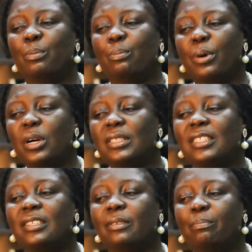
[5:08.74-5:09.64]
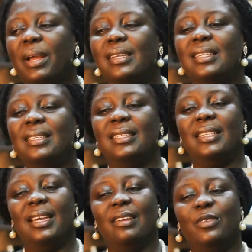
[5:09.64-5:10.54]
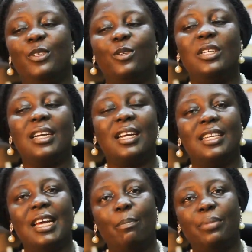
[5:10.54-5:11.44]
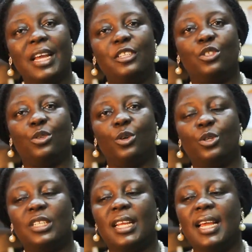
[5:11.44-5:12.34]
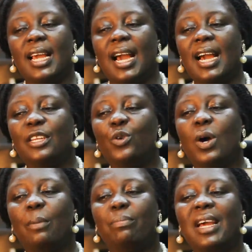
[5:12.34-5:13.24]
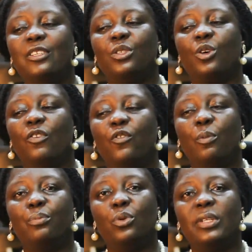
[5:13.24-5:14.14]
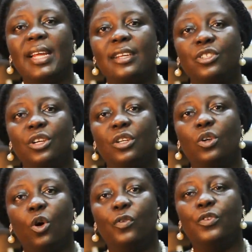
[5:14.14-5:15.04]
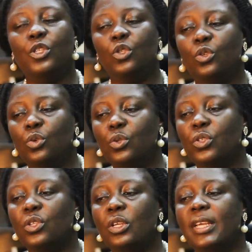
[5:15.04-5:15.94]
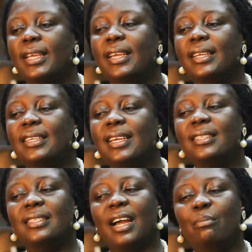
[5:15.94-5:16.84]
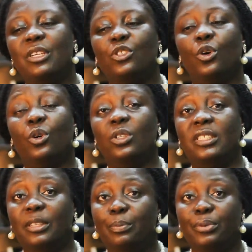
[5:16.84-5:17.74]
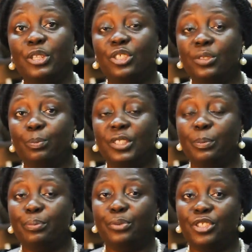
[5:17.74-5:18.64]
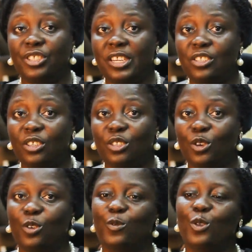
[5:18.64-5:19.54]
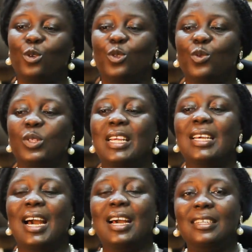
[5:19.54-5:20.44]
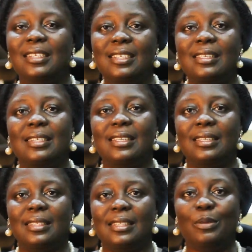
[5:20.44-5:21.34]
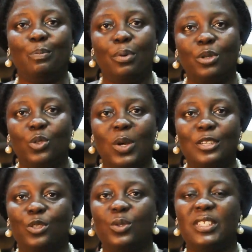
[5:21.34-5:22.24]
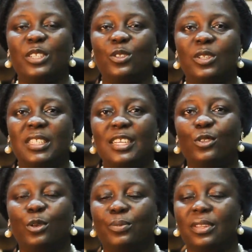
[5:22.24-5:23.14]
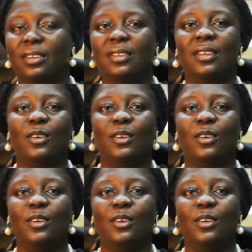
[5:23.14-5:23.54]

But pending the hearing, the owner can apply to court and he will apply to call for protection of his goods against damage or depreciation of those goods. And this is in pursuant to section 10 sub 3